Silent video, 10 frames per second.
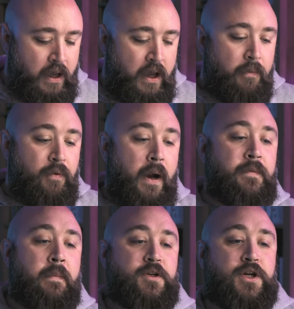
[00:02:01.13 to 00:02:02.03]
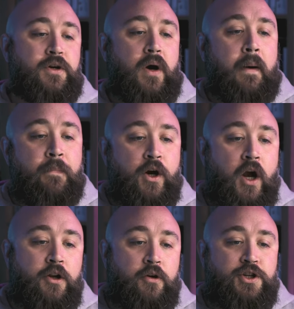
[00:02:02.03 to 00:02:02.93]
Prompt number two a book
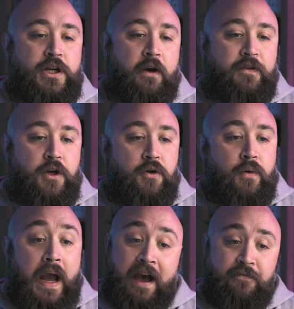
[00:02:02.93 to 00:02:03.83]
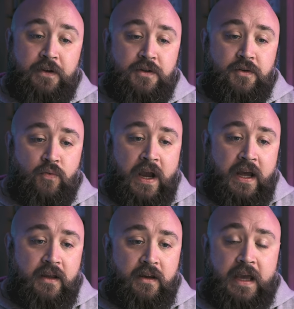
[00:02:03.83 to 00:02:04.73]
on your shelf you haven't
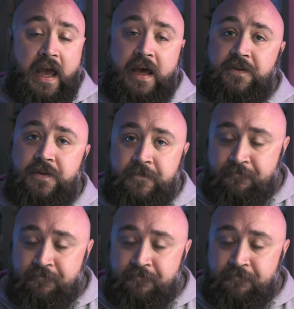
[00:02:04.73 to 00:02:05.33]
read yet.